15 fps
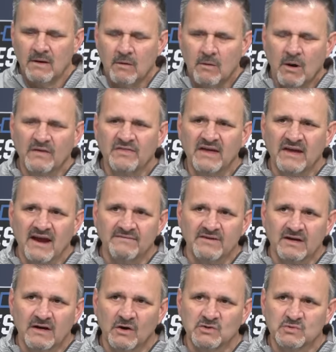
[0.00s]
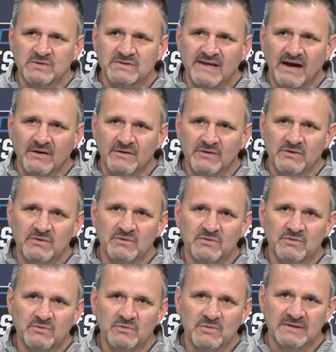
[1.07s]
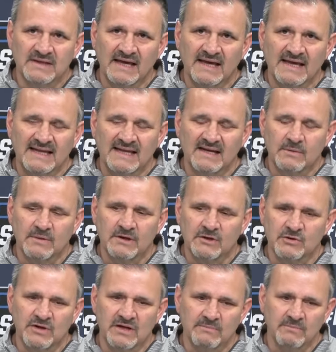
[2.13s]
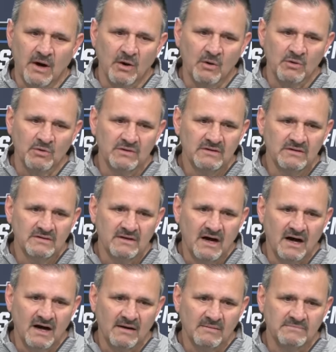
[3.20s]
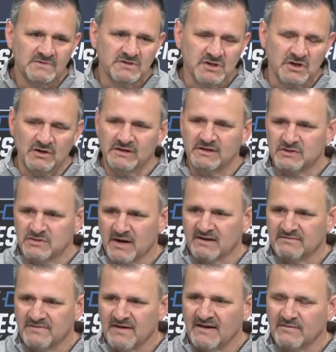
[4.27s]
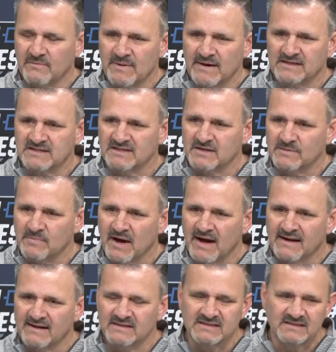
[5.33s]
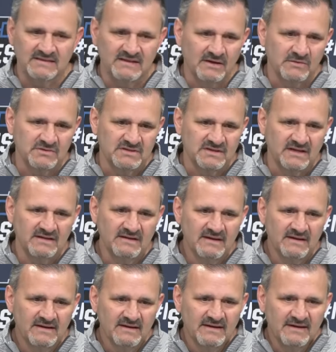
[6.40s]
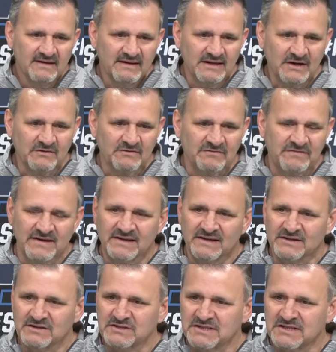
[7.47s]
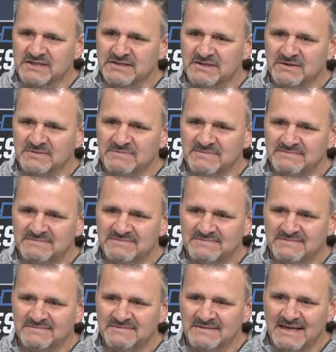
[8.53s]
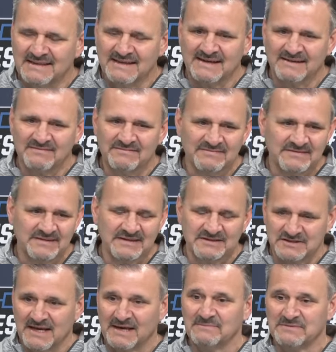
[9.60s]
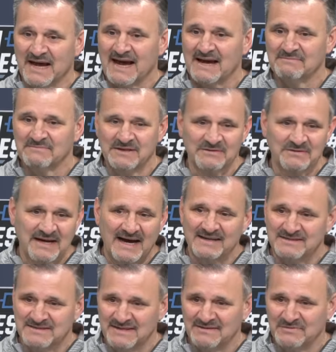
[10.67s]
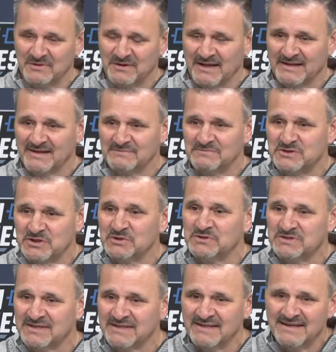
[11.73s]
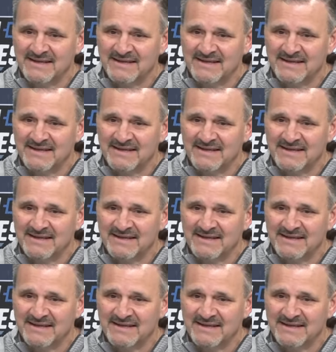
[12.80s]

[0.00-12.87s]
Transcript: I think every coach would tell you when they get into recruiting mode, certainly you're trying to find the best and the brightest and those that, you know, fit your system. And then at the same time, you know, guys that will end up choosing